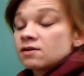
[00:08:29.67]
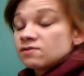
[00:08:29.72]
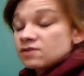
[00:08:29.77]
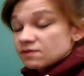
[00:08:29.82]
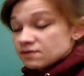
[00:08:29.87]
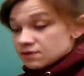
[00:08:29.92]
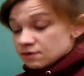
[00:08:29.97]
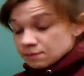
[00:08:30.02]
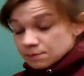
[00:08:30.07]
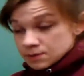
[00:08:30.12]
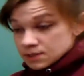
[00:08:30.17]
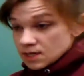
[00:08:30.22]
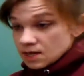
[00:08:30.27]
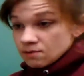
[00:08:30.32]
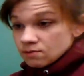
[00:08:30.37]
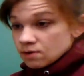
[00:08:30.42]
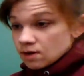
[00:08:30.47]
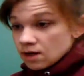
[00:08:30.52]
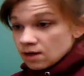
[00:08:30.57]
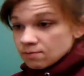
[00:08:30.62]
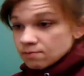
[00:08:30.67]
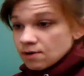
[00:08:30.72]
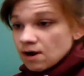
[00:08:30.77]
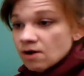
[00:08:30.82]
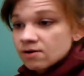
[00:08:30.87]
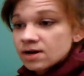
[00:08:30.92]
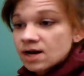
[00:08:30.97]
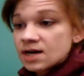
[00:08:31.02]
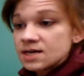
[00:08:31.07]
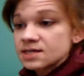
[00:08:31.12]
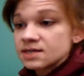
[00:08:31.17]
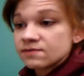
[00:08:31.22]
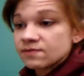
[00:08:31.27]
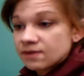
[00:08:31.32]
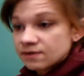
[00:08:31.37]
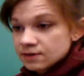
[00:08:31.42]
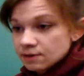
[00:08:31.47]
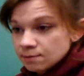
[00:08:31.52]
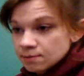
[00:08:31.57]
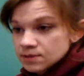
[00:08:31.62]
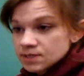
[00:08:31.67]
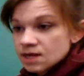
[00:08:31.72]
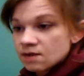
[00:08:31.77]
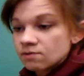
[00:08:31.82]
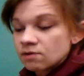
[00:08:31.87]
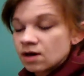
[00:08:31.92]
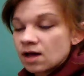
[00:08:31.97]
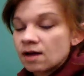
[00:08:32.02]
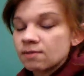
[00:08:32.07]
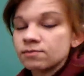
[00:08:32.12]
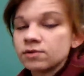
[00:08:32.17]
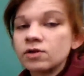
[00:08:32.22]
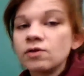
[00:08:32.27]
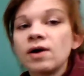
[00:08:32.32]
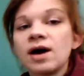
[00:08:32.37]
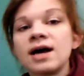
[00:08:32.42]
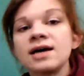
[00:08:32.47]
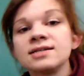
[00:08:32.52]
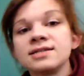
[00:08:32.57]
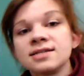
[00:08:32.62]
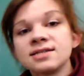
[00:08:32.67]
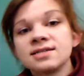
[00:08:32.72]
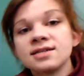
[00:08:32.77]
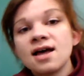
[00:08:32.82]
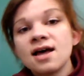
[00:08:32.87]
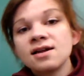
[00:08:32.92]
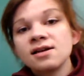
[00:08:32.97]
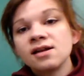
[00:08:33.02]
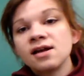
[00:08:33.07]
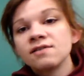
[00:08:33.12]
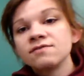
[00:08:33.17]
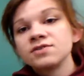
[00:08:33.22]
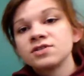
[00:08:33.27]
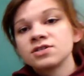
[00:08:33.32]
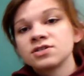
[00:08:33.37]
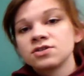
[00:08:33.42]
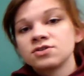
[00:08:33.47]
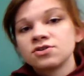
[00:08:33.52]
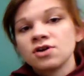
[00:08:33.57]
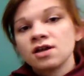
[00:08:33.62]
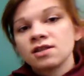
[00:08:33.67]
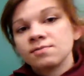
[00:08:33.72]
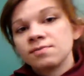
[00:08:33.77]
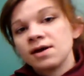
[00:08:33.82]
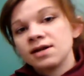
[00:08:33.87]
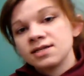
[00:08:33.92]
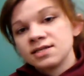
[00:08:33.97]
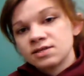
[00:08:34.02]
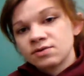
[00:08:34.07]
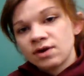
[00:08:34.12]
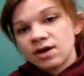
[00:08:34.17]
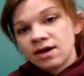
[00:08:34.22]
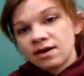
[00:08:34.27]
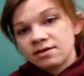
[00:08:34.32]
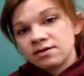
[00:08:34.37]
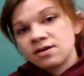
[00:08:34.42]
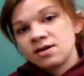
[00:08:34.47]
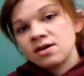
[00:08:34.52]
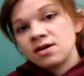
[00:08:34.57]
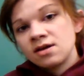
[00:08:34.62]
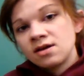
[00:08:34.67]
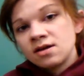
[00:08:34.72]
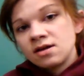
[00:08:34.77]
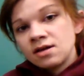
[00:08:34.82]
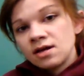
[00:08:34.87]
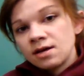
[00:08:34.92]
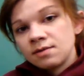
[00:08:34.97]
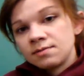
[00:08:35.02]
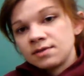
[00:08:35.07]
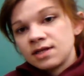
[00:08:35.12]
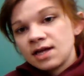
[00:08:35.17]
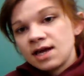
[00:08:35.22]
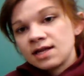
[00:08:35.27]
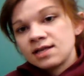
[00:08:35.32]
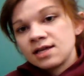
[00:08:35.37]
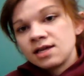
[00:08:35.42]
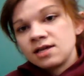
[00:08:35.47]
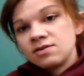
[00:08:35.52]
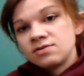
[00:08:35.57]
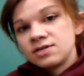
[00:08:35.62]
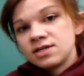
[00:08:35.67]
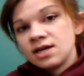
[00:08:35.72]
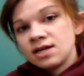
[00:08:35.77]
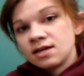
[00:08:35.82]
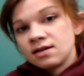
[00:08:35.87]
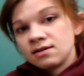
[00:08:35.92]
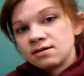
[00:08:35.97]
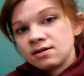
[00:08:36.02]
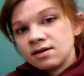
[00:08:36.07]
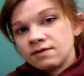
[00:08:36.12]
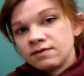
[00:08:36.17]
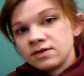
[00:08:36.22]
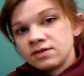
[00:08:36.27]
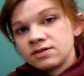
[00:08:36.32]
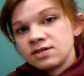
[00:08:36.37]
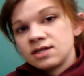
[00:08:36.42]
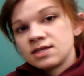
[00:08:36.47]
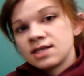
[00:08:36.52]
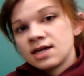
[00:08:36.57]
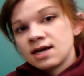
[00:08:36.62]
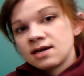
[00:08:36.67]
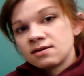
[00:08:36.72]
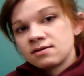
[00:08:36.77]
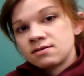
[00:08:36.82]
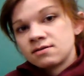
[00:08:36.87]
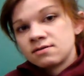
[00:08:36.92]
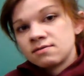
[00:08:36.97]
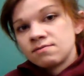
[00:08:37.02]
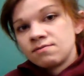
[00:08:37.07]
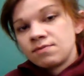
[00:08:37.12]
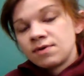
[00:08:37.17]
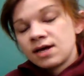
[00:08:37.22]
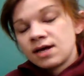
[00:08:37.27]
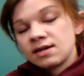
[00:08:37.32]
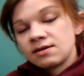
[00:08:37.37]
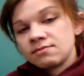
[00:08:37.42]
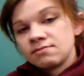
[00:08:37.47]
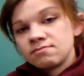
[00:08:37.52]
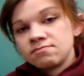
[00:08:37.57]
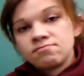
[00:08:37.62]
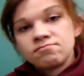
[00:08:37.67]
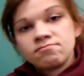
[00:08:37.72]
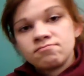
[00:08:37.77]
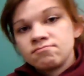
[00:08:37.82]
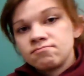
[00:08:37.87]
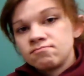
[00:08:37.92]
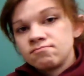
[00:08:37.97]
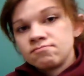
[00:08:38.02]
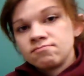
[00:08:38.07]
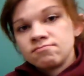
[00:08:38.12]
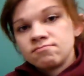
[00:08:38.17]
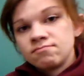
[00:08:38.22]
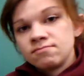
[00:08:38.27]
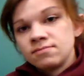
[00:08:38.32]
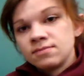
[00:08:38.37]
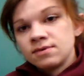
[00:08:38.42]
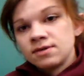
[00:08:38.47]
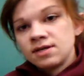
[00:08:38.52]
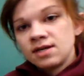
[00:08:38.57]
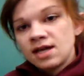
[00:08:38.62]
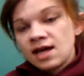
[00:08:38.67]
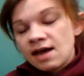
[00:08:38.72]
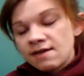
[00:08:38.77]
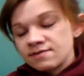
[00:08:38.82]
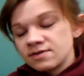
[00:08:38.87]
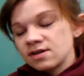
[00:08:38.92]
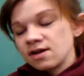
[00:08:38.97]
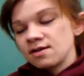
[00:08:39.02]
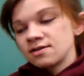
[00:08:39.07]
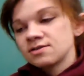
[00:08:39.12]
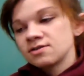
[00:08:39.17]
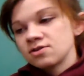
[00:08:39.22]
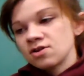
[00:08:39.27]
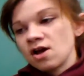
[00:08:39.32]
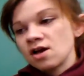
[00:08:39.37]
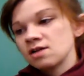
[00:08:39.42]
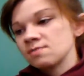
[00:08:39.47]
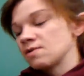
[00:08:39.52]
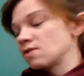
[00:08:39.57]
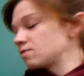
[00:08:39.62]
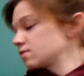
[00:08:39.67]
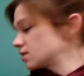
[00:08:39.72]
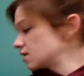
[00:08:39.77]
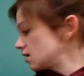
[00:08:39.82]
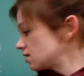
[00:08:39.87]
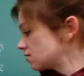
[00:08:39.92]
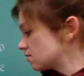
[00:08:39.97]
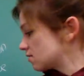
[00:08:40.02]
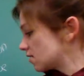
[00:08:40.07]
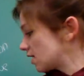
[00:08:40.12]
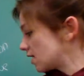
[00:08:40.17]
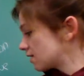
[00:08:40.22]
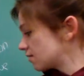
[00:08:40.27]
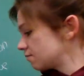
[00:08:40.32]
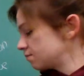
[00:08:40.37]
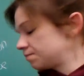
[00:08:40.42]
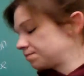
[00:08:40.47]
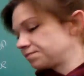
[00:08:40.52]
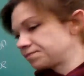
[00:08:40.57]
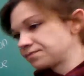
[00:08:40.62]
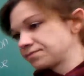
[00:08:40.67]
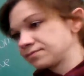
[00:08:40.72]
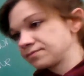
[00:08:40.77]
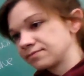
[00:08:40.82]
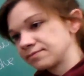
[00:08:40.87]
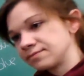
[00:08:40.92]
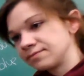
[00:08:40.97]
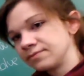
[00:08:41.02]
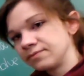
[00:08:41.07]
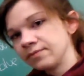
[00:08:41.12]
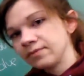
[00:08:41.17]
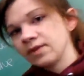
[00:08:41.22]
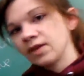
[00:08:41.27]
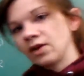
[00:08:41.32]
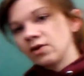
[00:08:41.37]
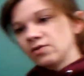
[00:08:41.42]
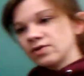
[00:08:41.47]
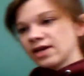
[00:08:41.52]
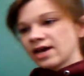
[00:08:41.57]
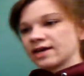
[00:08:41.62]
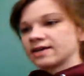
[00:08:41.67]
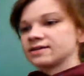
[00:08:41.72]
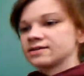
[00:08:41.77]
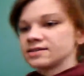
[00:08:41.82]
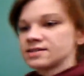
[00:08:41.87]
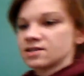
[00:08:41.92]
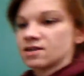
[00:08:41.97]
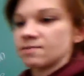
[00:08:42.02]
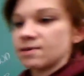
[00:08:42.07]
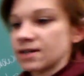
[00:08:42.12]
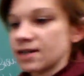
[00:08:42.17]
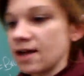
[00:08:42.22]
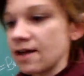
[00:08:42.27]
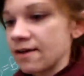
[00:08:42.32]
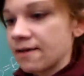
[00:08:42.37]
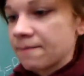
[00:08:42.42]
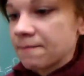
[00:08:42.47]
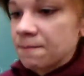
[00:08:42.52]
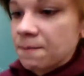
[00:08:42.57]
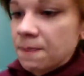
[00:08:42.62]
50% will have brown eyes and 50% will have blue eyes. It's not enough just to draw the Punnett square. I'm glad that you did, if you did that. But have to also talk about what they look like. Okay, sorry about that.